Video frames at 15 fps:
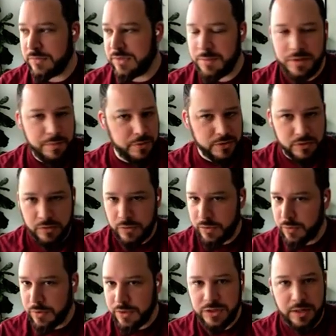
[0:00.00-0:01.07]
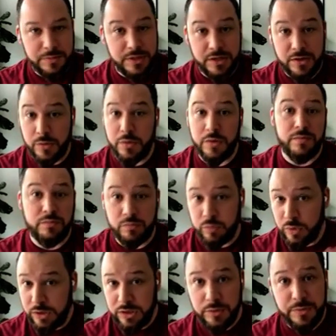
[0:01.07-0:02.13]
Some of the personal growth workshops I do are
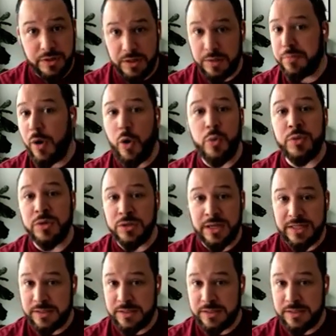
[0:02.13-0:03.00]
really, really potent